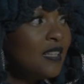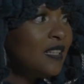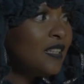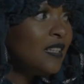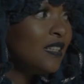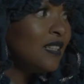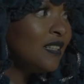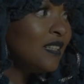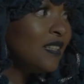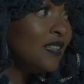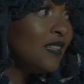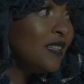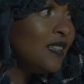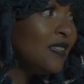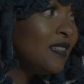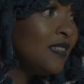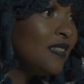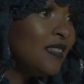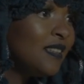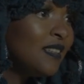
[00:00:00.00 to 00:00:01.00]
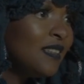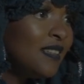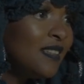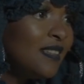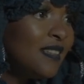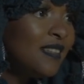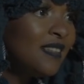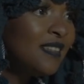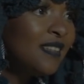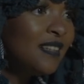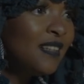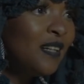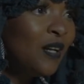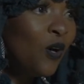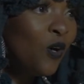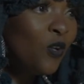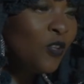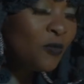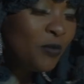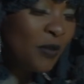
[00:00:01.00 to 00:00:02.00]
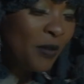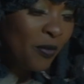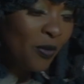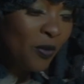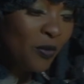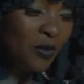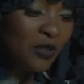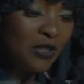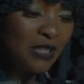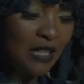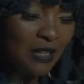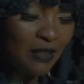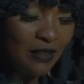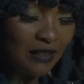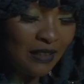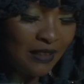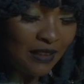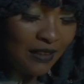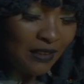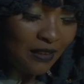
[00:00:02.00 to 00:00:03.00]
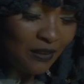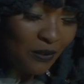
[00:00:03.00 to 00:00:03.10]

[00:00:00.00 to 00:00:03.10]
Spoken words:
then old people will tell